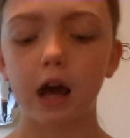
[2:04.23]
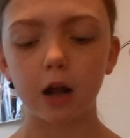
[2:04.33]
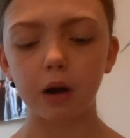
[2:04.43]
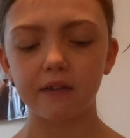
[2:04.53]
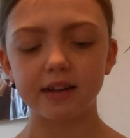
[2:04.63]
I
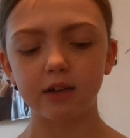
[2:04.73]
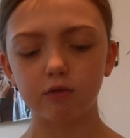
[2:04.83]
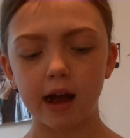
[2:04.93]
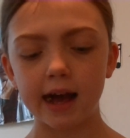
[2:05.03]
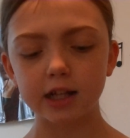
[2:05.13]
don't have any
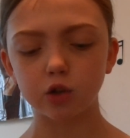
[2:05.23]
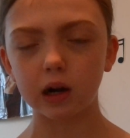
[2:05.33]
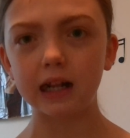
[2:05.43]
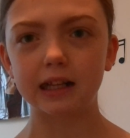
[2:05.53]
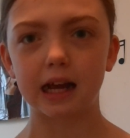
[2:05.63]
reds or
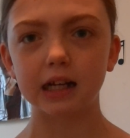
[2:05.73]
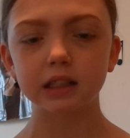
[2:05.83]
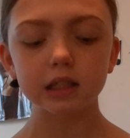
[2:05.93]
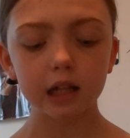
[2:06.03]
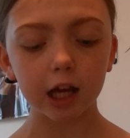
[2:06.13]
anything.
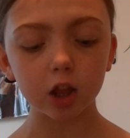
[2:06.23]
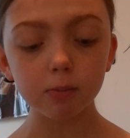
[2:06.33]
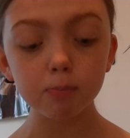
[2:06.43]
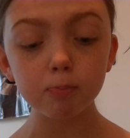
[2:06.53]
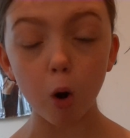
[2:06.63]
The
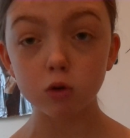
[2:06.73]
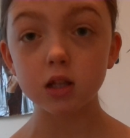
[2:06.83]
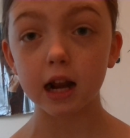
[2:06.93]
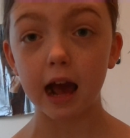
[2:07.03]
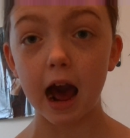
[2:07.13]
most
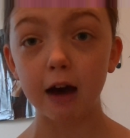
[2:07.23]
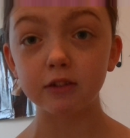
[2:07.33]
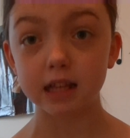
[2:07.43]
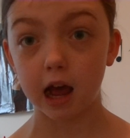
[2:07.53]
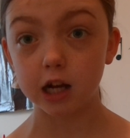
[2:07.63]
that I have
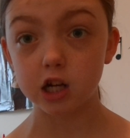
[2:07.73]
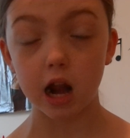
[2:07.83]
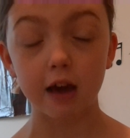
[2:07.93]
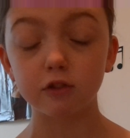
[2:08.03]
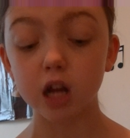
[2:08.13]
is eyeshadow. I
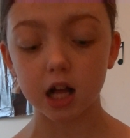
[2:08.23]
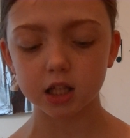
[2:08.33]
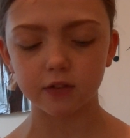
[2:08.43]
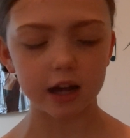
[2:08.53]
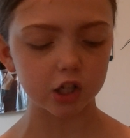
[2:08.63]
have tons
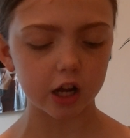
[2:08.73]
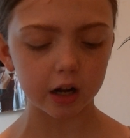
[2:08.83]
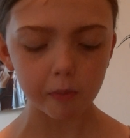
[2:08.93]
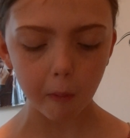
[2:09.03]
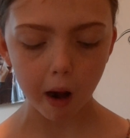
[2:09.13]
of eyeshadow.
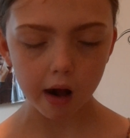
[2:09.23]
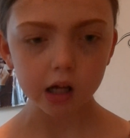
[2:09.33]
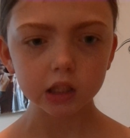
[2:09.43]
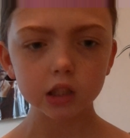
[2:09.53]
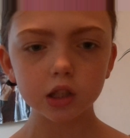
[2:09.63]

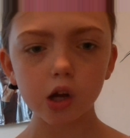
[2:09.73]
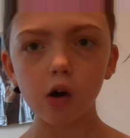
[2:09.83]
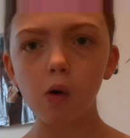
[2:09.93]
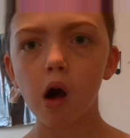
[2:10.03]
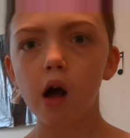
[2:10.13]

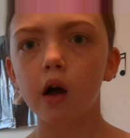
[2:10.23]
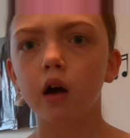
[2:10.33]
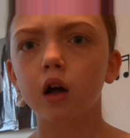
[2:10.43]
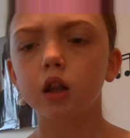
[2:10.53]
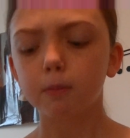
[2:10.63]
So
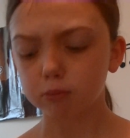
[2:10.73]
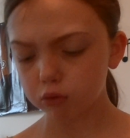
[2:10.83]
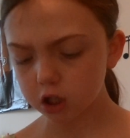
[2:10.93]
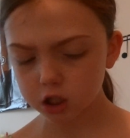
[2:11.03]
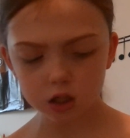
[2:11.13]
the
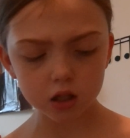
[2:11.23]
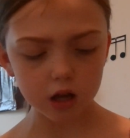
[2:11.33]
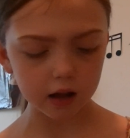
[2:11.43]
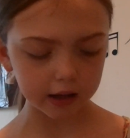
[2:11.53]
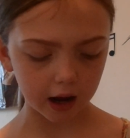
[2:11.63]
brushes
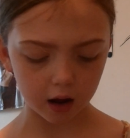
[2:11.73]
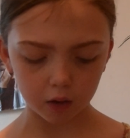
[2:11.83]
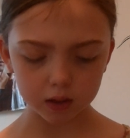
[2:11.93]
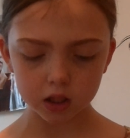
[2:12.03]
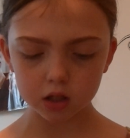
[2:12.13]
that I
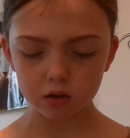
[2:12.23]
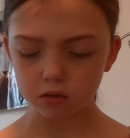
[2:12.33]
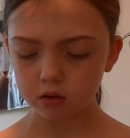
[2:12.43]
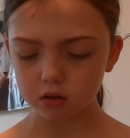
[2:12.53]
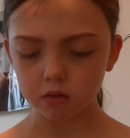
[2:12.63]
always
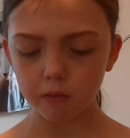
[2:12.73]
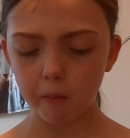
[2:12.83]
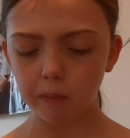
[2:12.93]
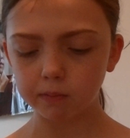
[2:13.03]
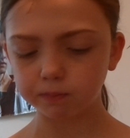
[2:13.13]
use,
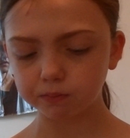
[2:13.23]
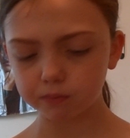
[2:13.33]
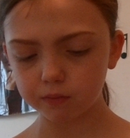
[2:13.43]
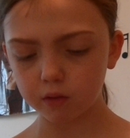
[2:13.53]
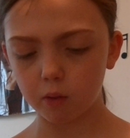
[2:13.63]

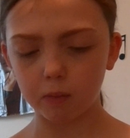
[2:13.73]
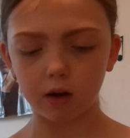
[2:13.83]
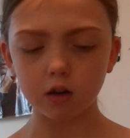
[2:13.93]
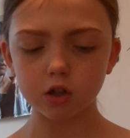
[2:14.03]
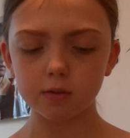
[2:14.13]
oh my
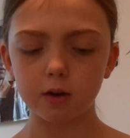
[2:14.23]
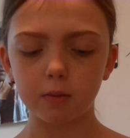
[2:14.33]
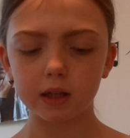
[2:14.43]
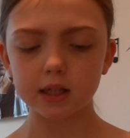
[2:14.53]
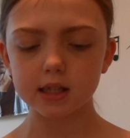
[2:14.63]
gosh, let me
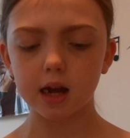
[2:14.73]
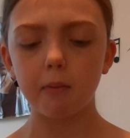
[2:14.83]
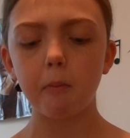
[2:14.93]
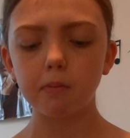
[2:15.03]
open this thing up.